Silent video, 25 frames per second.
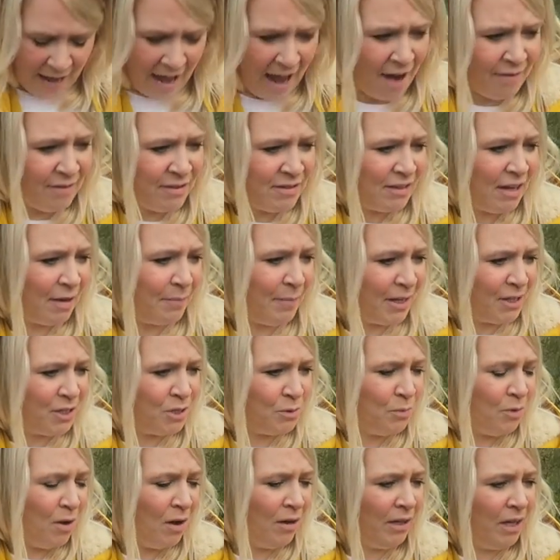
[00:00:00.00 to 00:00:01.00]
Erin's got a
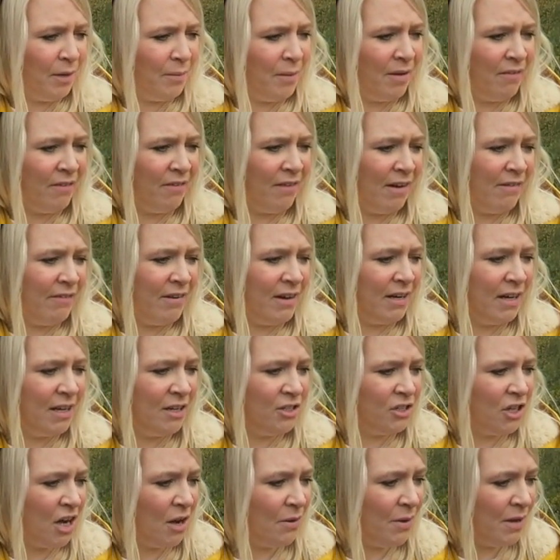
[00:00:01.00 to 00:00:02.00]
matching one. Come over, Erin,
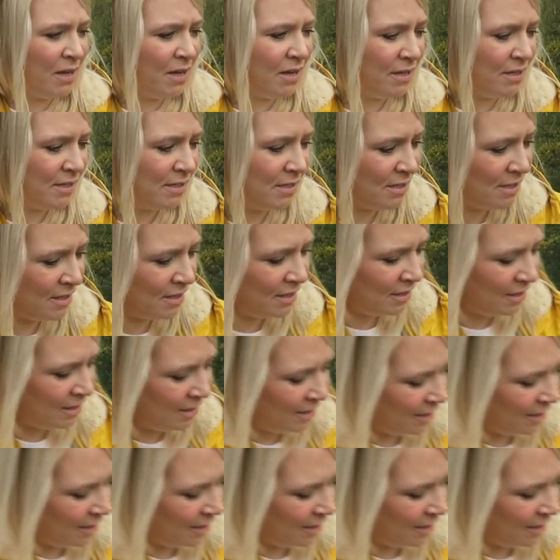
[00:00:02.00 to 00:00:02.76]
and show us.